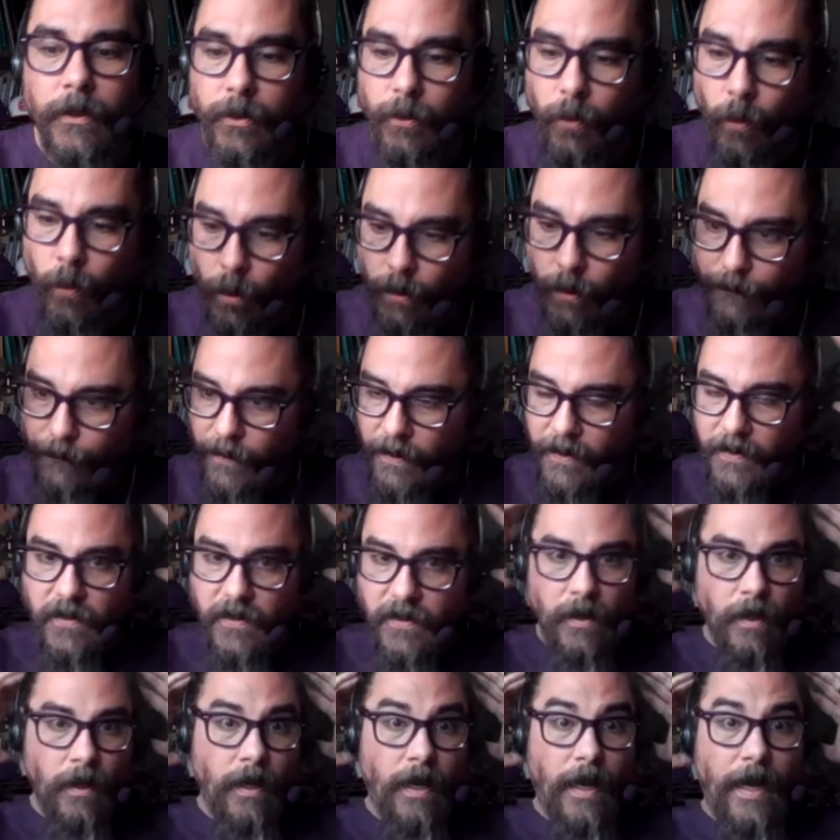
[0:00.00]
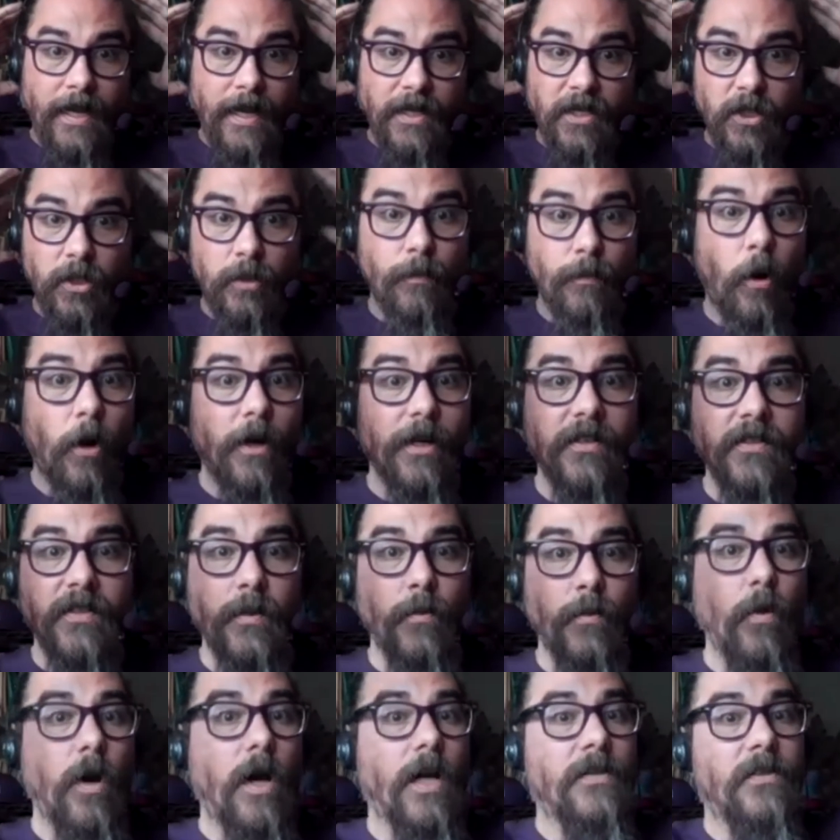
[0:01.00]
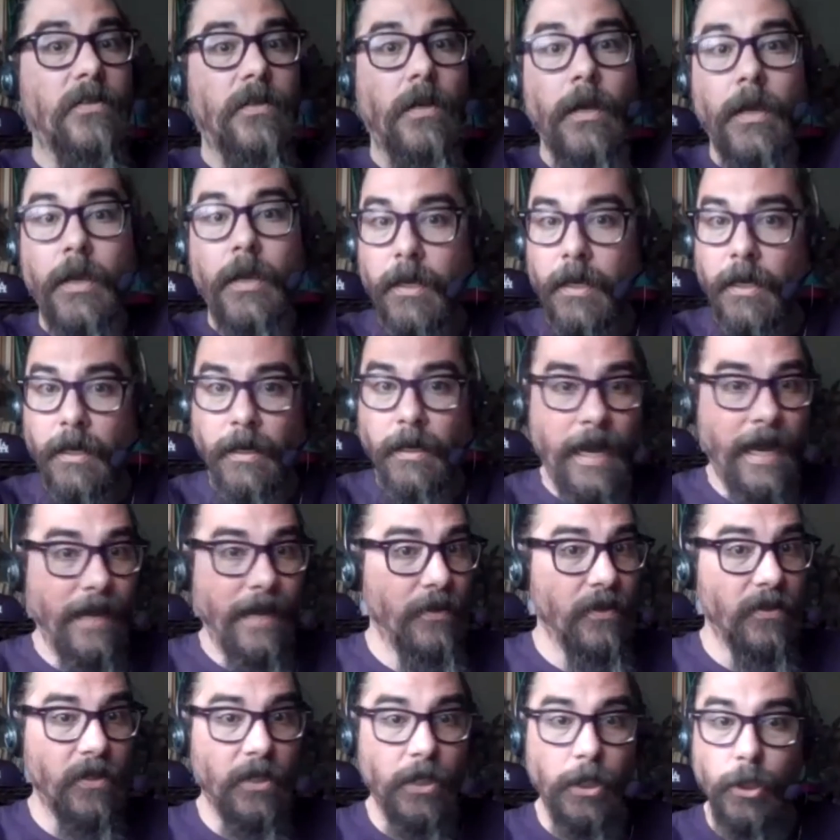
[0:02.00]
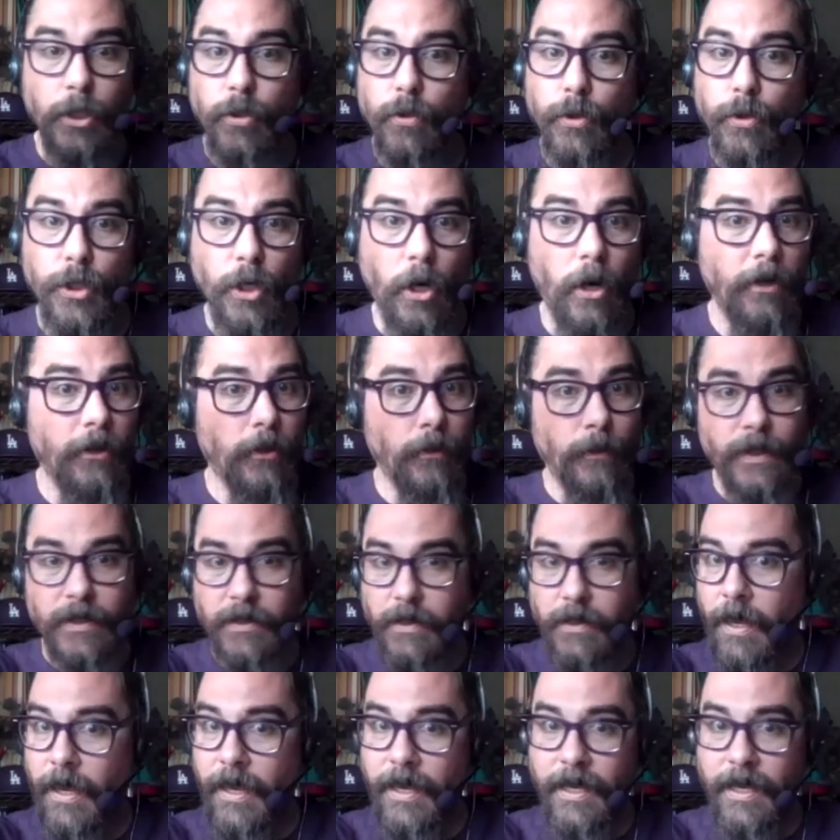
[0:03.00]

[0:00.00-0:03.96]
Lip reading: Orpheus, as smart as he was, he had this huge argument.